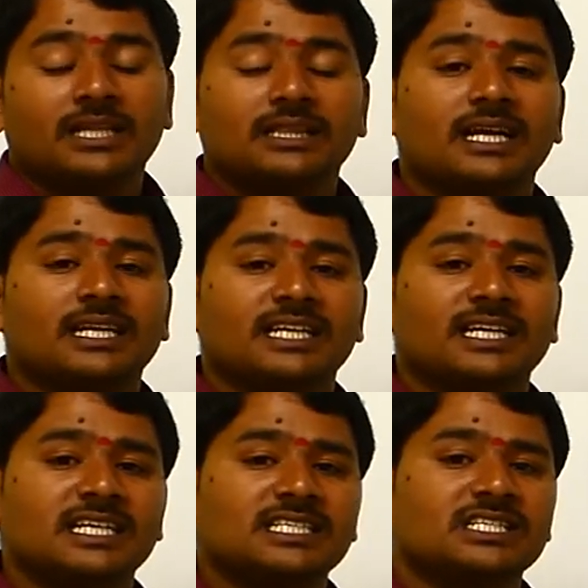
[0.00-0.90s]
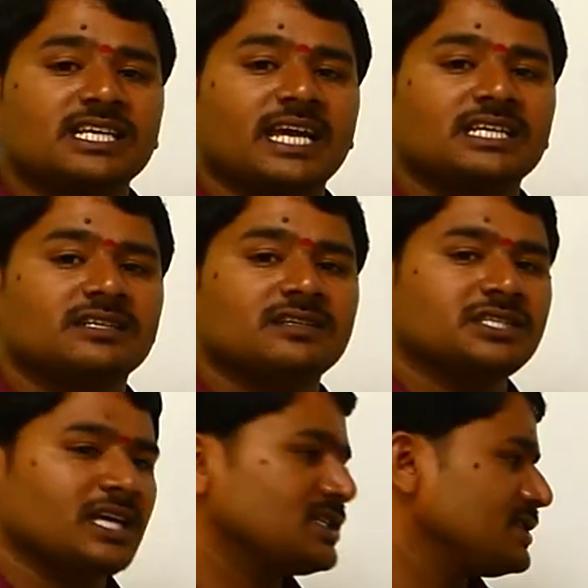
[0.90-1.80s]
That increased sized
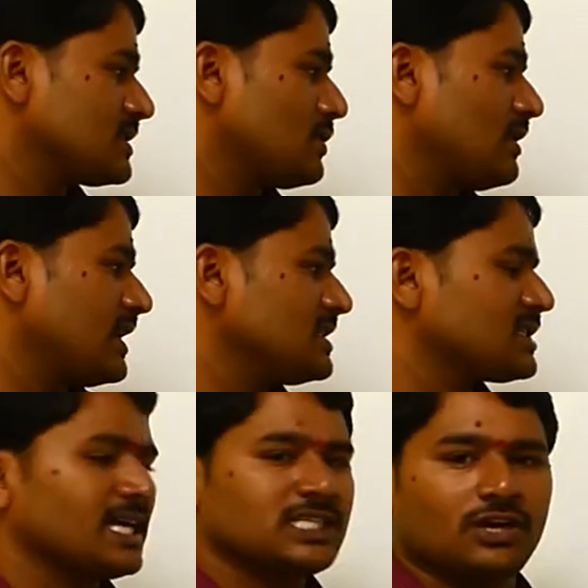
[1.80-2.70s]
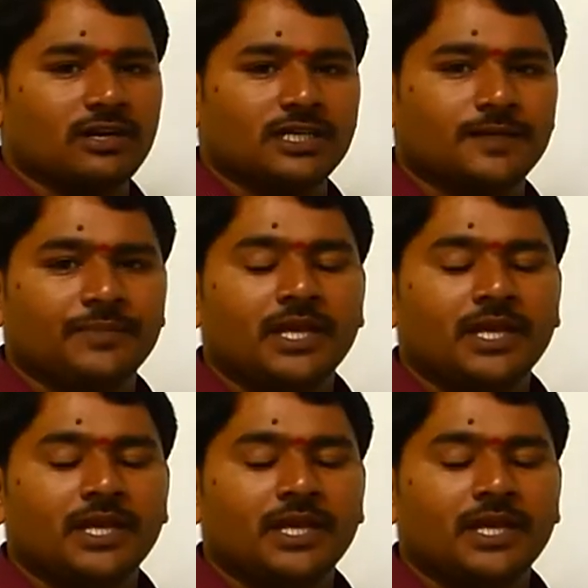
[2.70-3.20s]
stage is called as schizont.